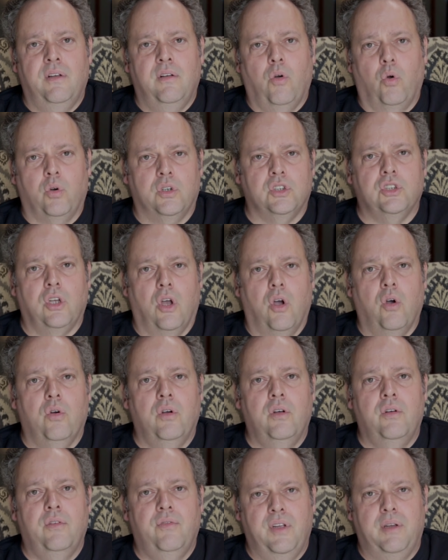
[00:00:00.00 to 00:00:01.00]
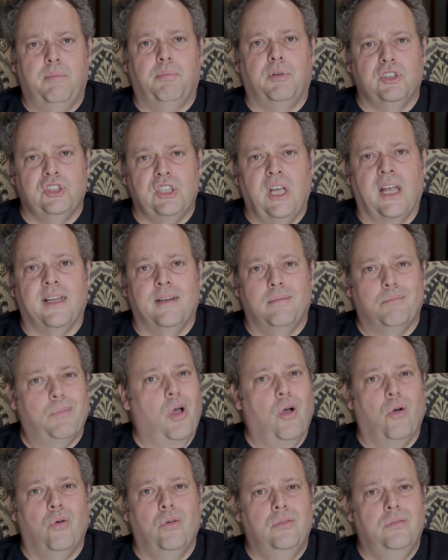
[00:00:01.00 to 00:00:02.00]
or so feet per second
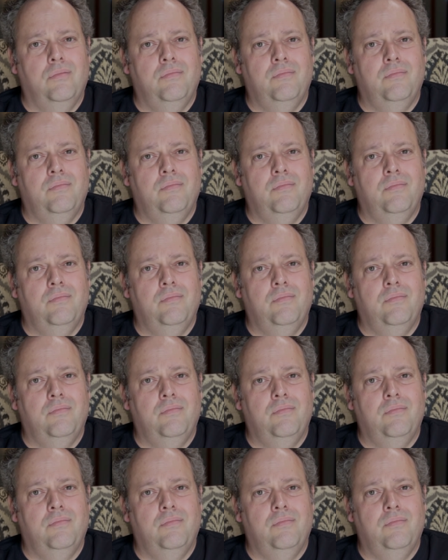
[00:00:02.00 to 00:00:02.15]
bow.